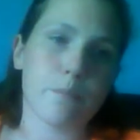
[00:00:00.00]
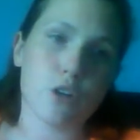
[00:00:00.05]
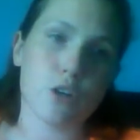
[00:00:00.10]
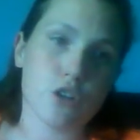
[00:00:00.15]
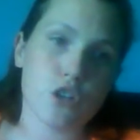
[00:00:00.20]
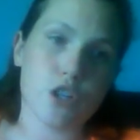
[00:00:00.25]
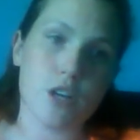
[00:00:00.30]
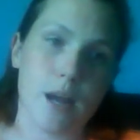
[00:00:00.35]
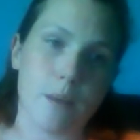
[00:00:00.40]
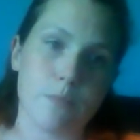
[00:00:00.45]
per
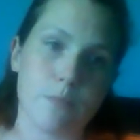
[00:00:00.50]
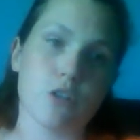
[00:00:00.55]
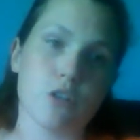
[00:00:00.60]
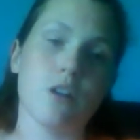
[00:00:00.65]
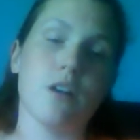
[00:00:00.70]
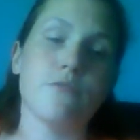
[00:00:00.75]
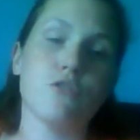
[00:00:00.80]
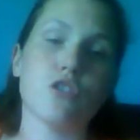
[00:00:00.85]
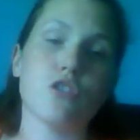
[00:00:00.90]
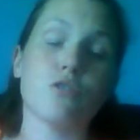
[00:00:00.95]
chapter
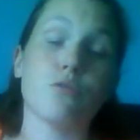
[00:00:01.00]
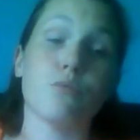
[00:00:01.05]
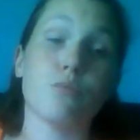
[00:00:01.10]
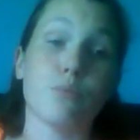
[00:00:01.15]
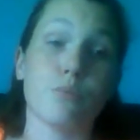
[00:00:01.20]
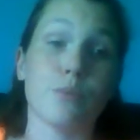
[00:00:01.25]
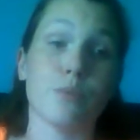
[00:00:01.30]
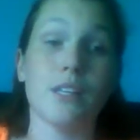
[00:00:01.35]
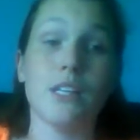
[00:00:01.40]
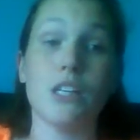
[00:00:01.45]
of just a
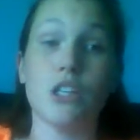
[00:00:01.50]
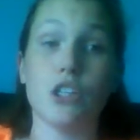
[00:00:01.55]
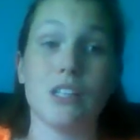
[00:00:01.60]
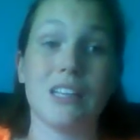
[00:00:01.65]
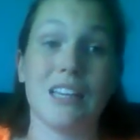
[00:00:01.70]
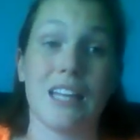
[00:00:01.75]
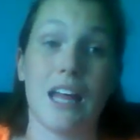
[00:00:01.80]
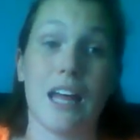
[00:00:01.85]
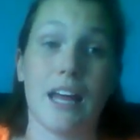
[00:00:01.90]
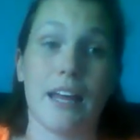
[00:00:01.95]
really good
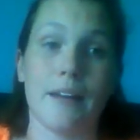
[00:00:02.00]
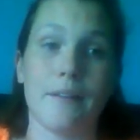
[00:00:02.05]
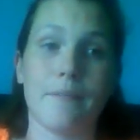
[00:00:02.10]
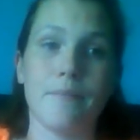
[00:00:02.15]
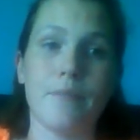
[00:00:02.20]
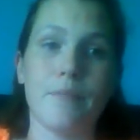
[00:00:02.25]
line.